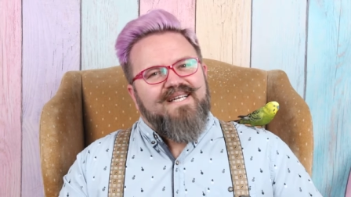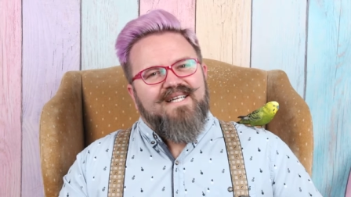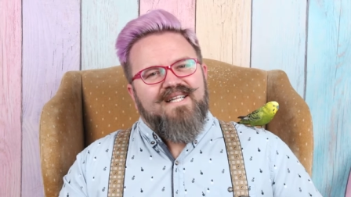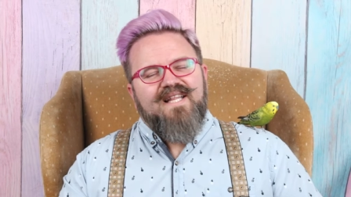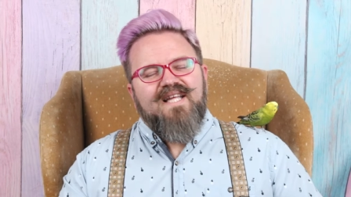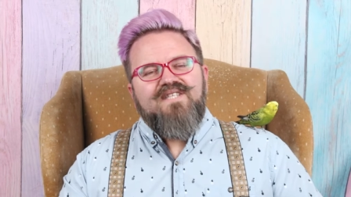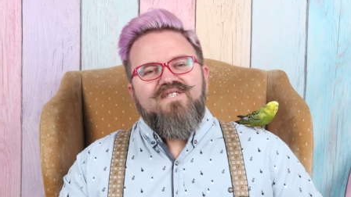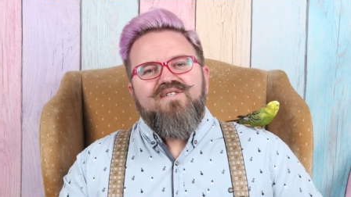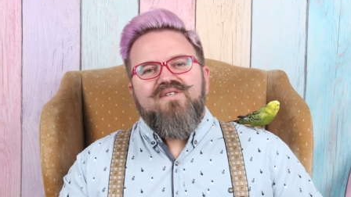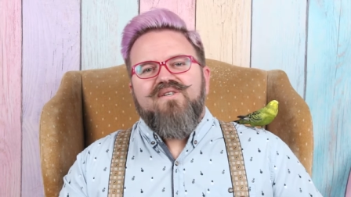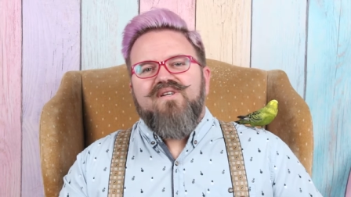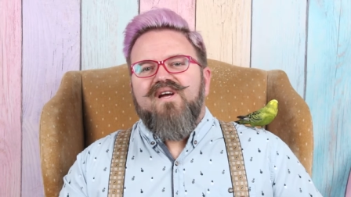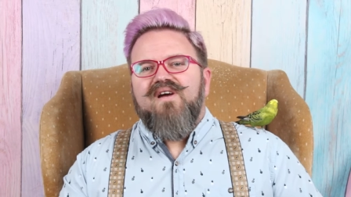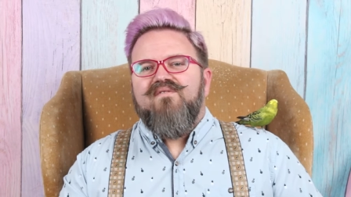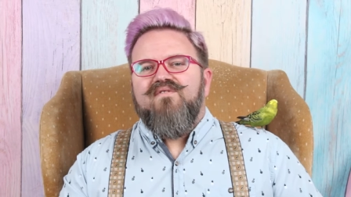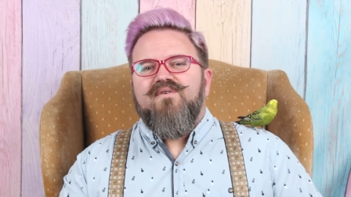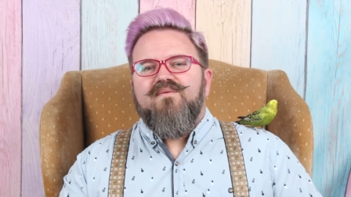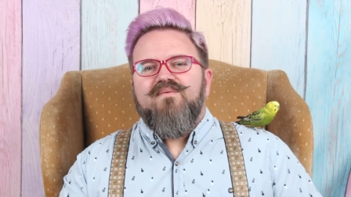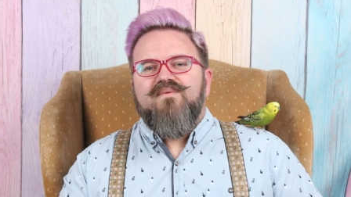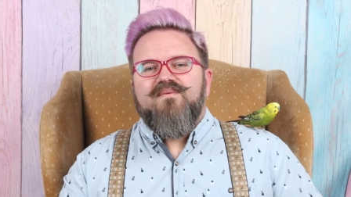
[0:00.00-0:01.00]
And that should
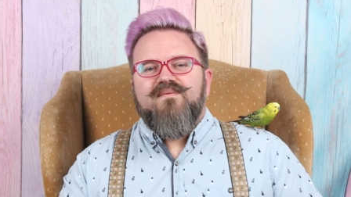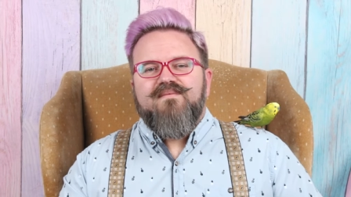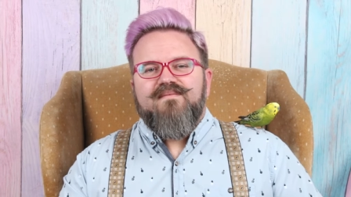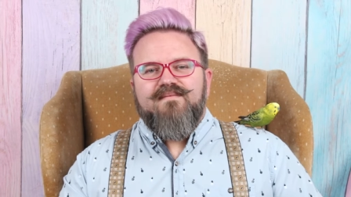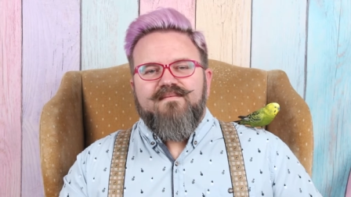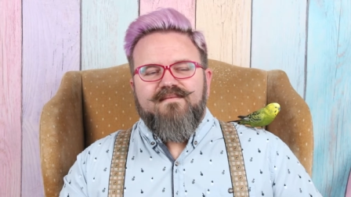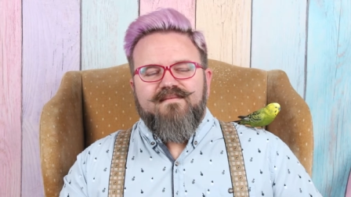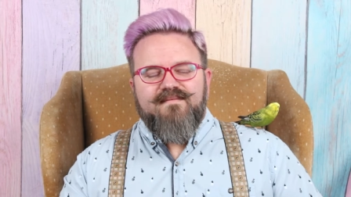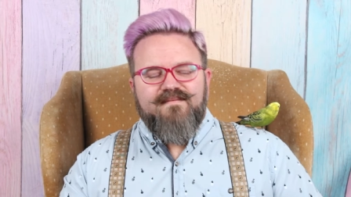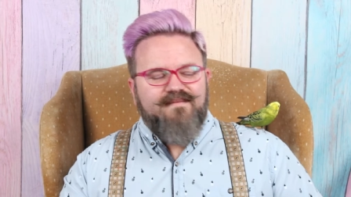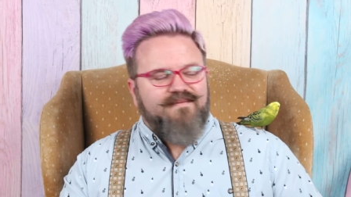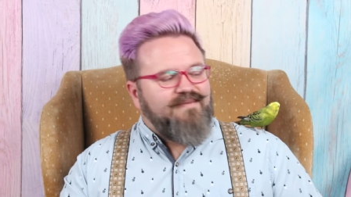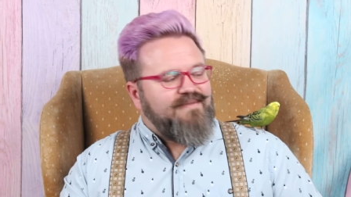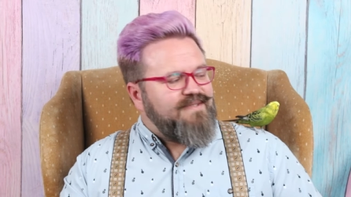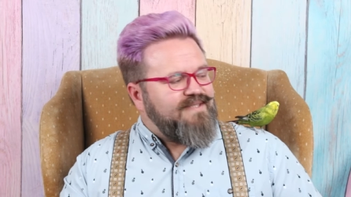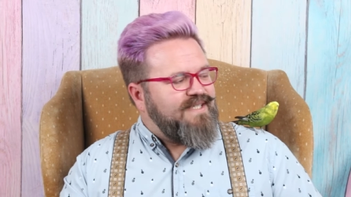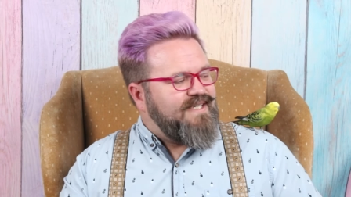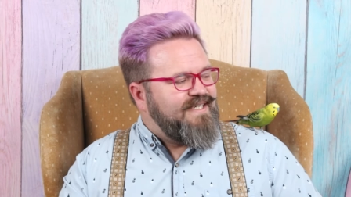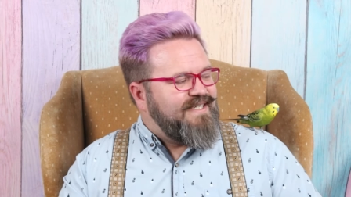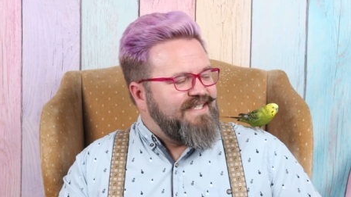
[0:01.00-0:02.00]
cover...
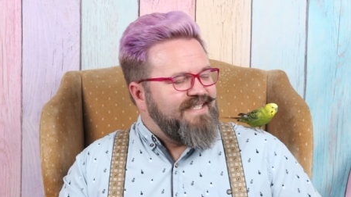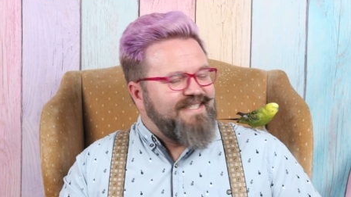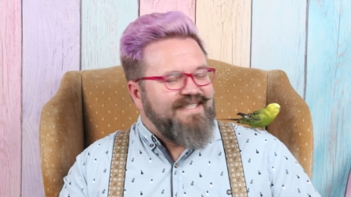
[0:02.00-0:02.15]
Well,